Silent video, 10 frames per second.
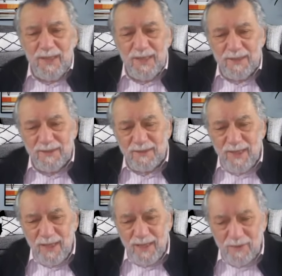And
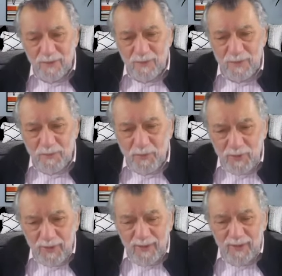Hassan was
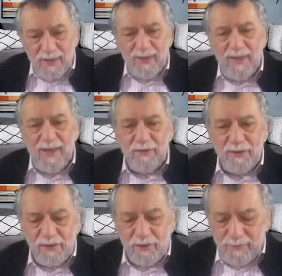pulling a
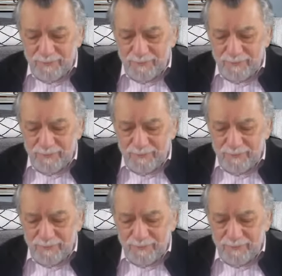carriage.